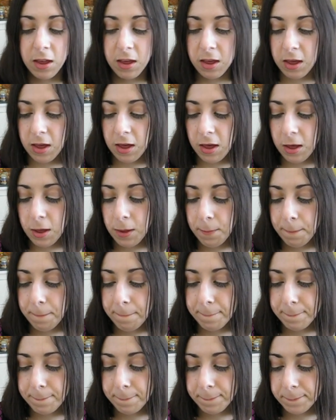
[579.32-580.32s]

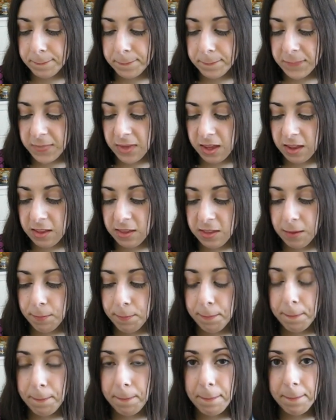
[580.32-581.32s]
It's
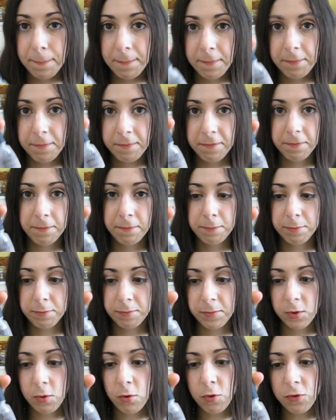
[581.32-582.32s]

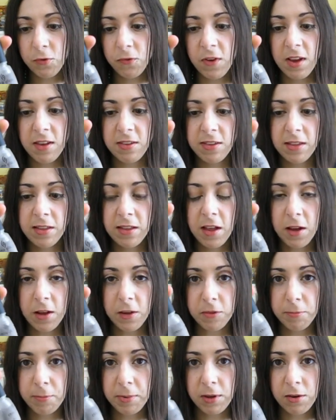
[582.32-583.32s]
called first and
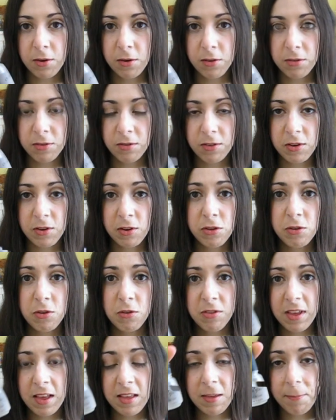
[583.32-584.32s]
last because you can
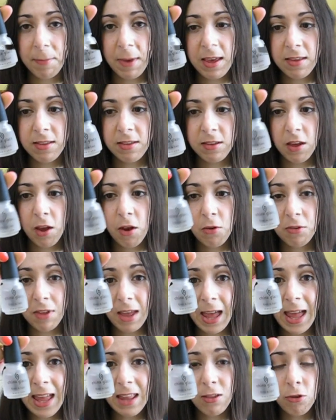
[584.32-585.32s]
use it as a base coat
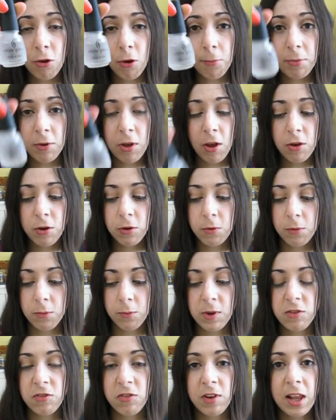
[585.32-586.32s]
and top coat,
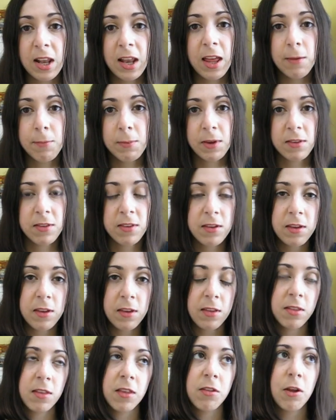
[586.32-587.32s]
which I like because
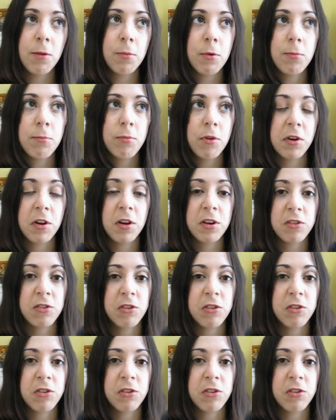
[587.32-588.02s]
it's a double product.